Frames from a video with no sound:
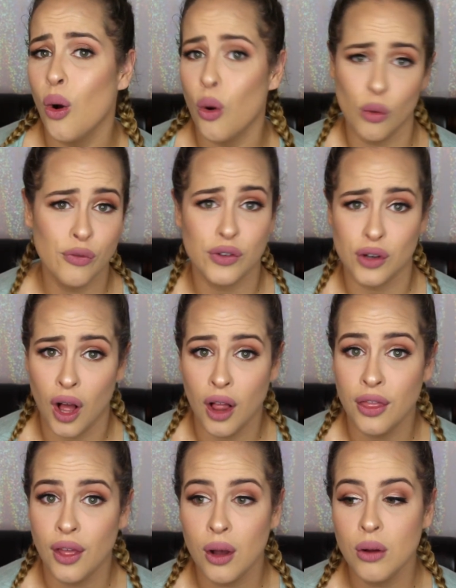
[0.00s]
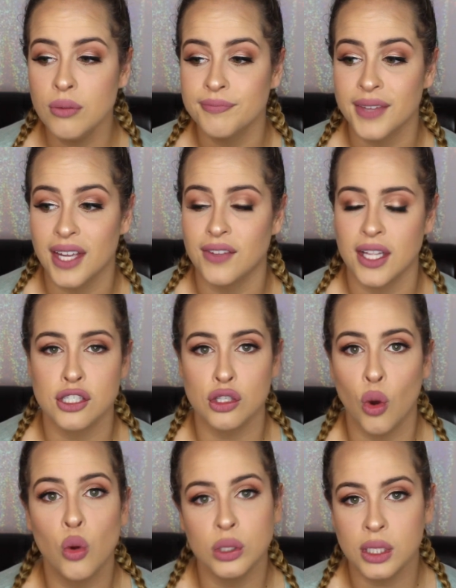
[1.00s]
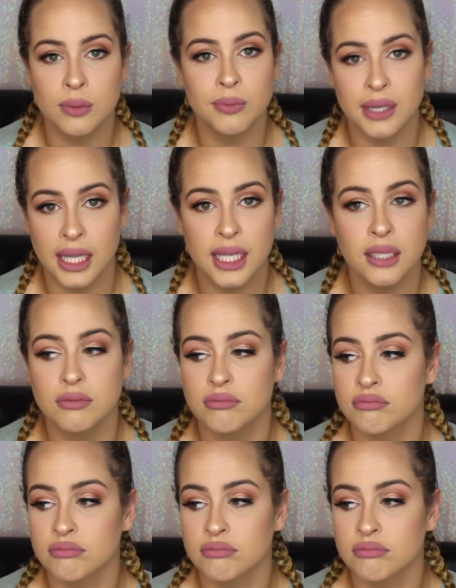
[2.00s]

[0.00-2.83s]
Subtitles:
Overall though, if that's the only complaint,